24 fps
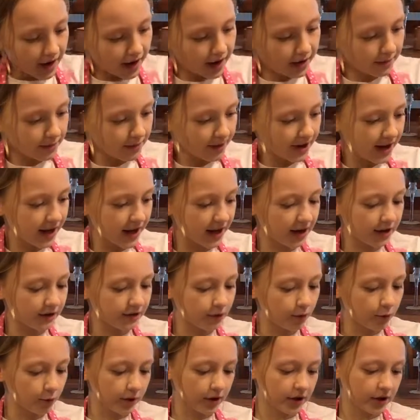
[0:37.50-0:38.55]
And be
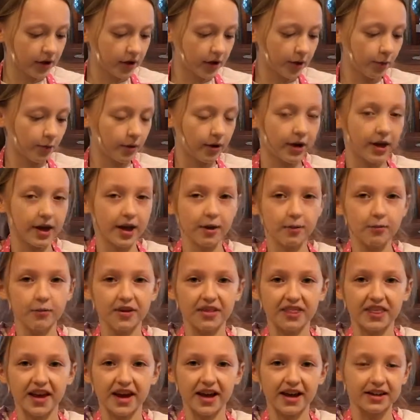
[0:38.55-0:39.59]
careful when you're working
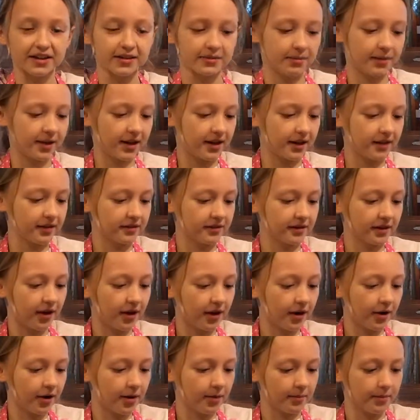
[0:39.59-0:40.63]
with eggs because
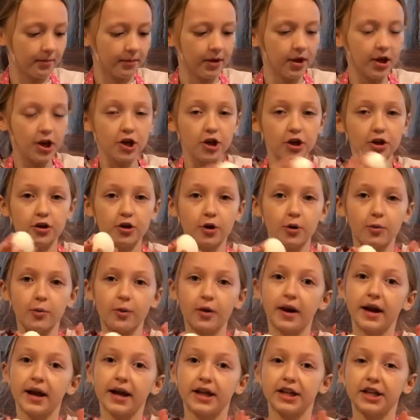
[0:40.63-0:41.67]
um, you don't
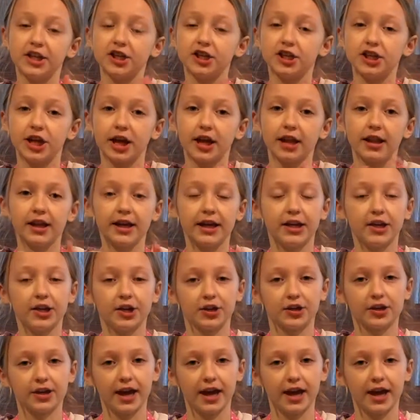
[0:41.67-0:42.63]
want any shell in your